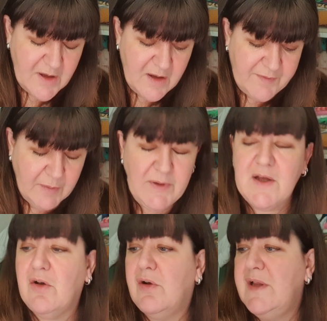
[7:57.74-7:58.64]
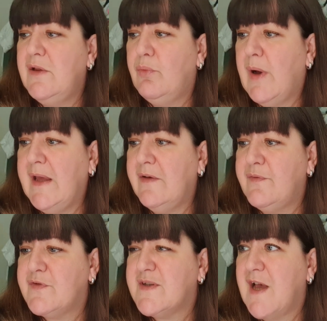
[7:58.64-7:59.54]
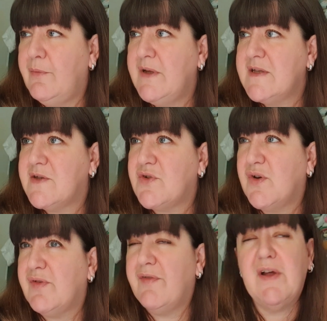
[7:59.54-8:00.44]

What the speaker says: I've only got, in the way of sewing stuff, I've